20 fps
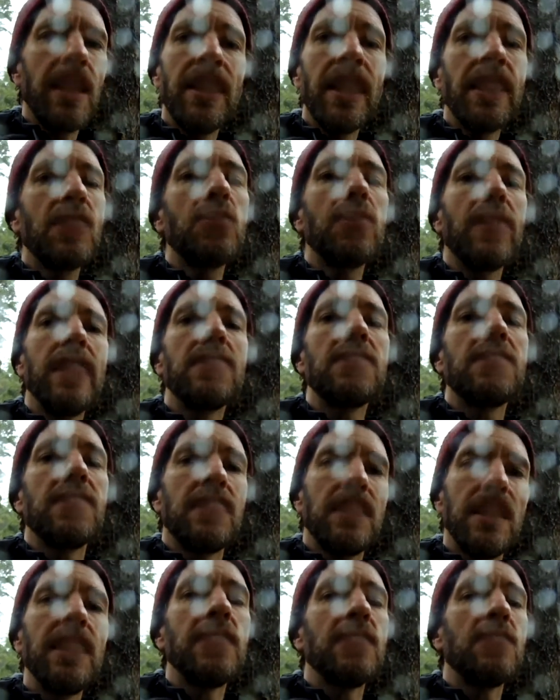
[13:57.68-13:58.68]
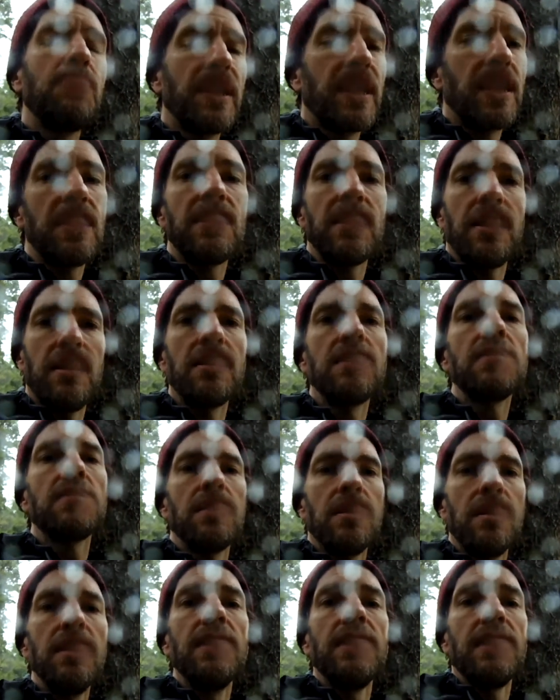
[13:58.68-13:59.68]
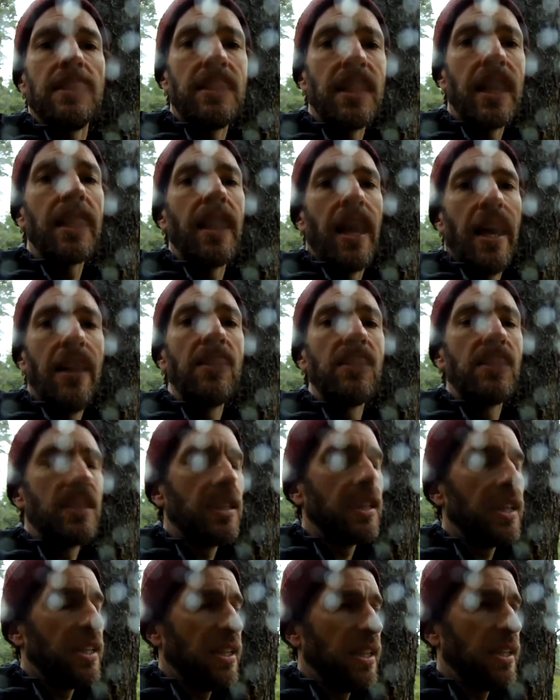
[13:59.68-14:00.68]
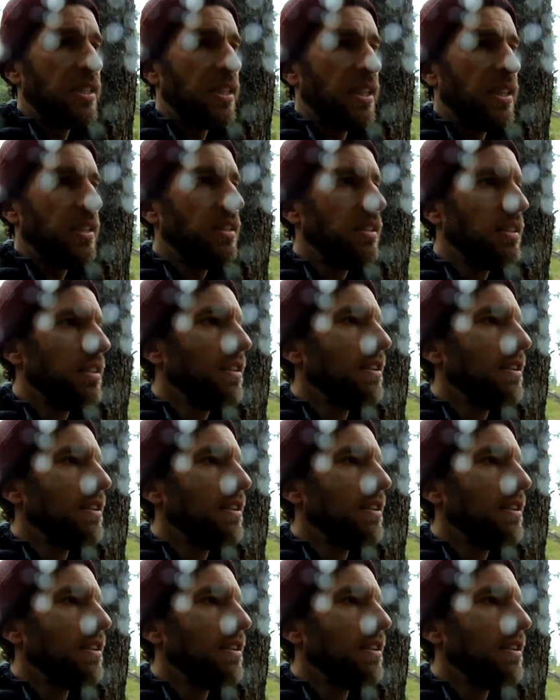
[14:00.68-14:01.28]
then creates disease because it is dead energy, as I said,